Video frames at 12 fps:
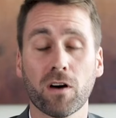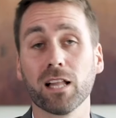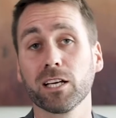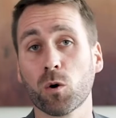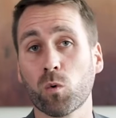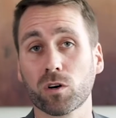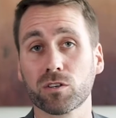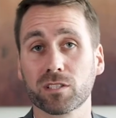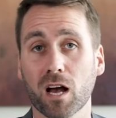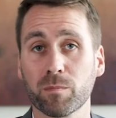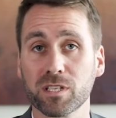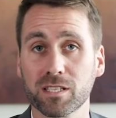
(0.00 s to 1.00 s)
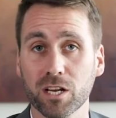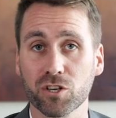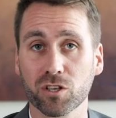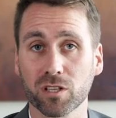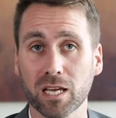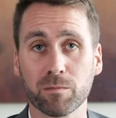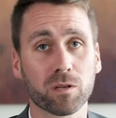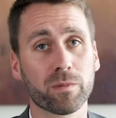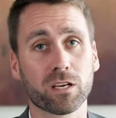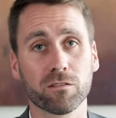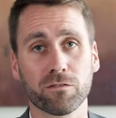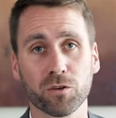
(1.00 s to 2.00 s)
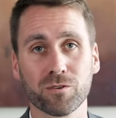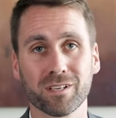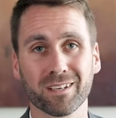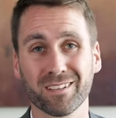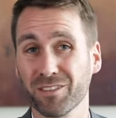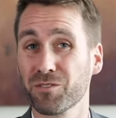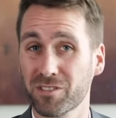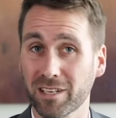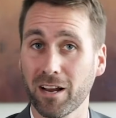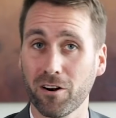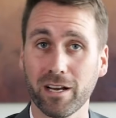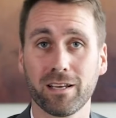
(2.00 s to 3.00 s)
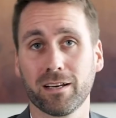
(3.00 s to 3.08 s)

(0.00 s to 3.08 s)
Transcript: Filing a workers' compensation claim can be confusing and a little scary.